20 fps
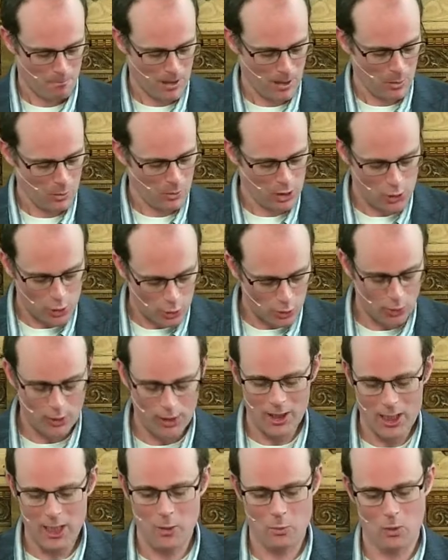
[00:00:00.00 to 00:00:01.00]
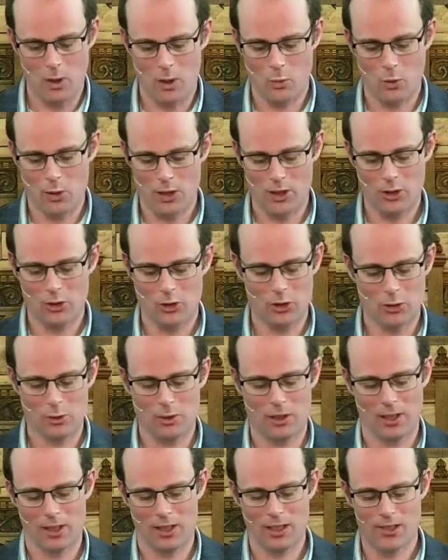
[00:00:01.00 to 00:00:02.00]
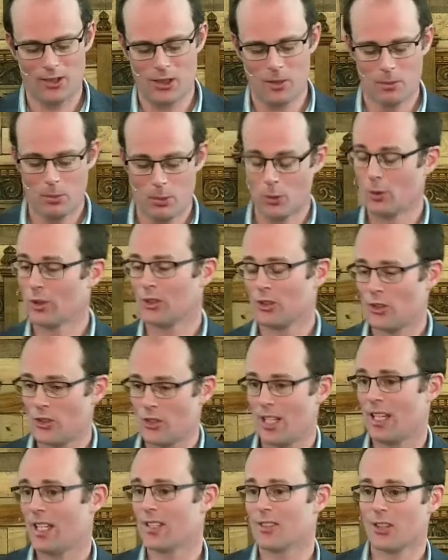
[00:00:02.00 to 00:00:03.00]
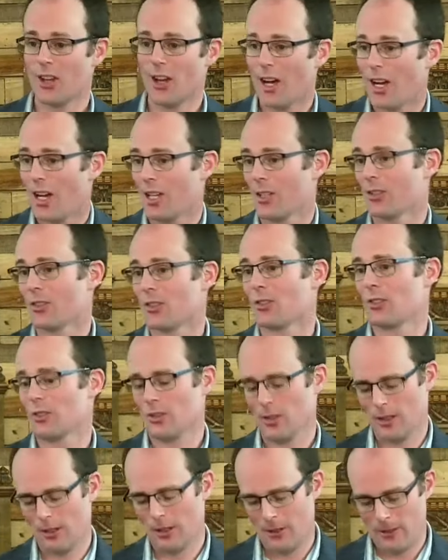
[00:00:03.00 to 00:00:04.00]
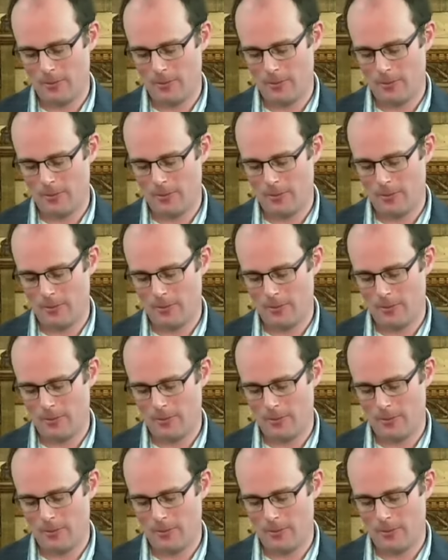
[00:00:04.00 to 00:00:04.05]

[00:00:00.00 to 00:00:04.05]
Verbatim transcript: May we join in with what is doing. And it's important to say it's us.